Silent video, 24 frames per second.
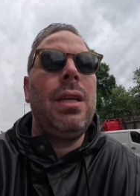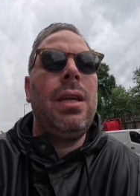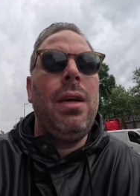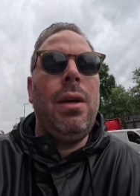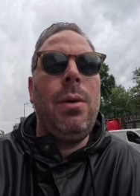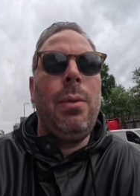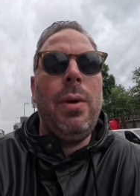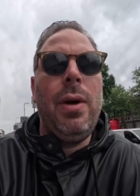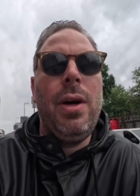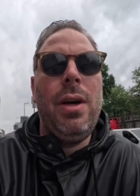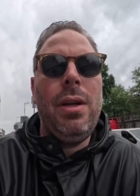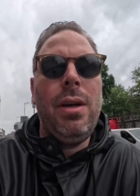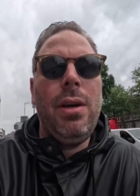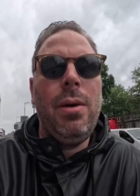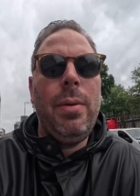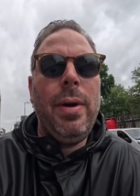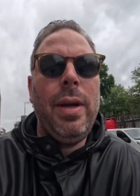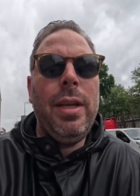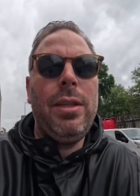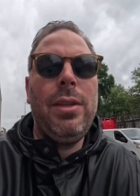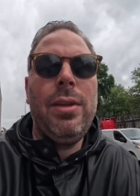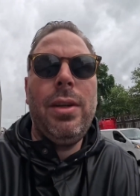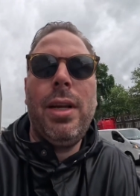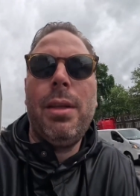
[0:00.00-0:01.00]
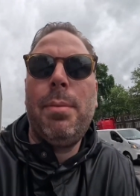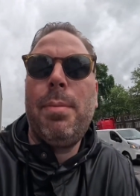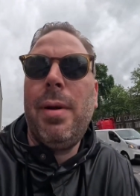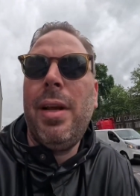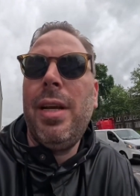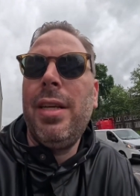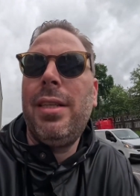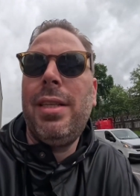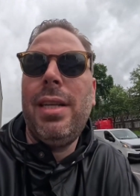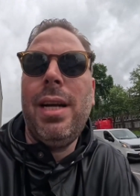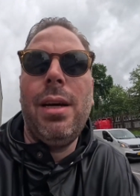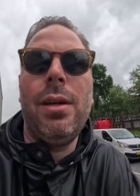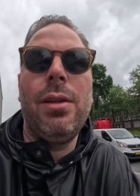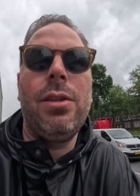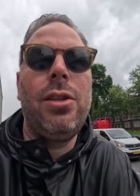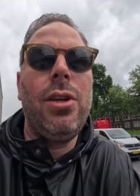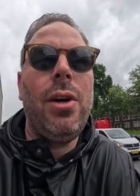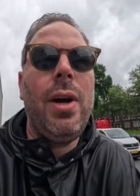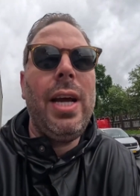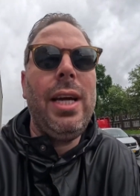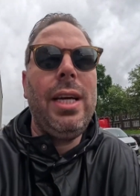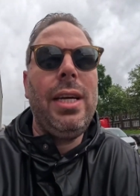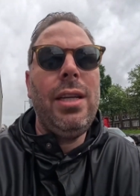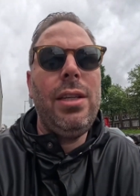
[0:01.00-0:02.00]
we're on our way to that place now, so
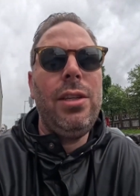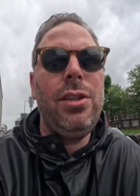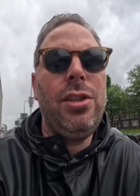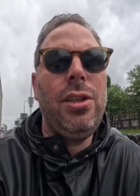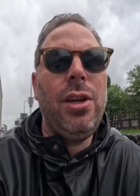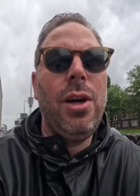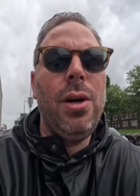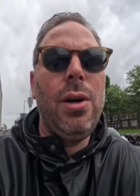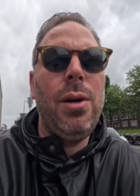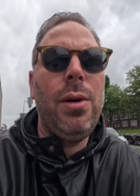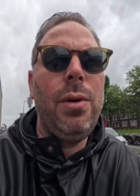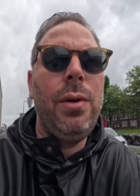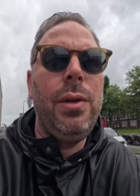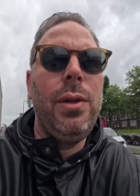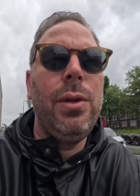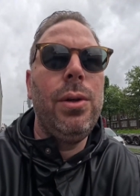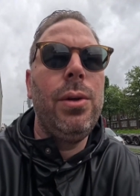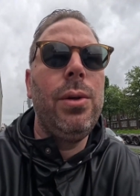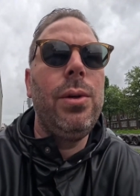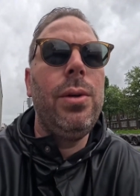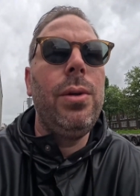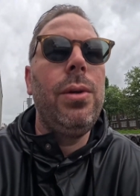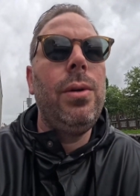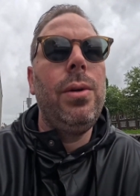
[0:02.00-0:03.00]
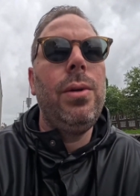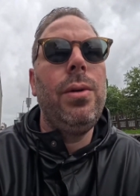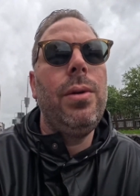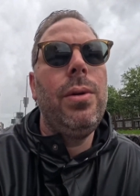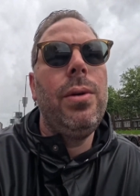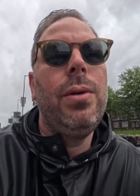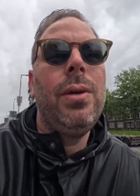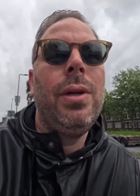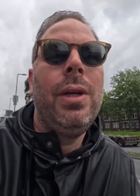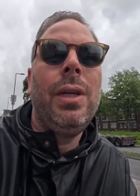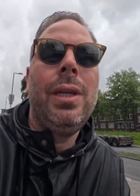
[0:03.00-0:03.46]
I can show you.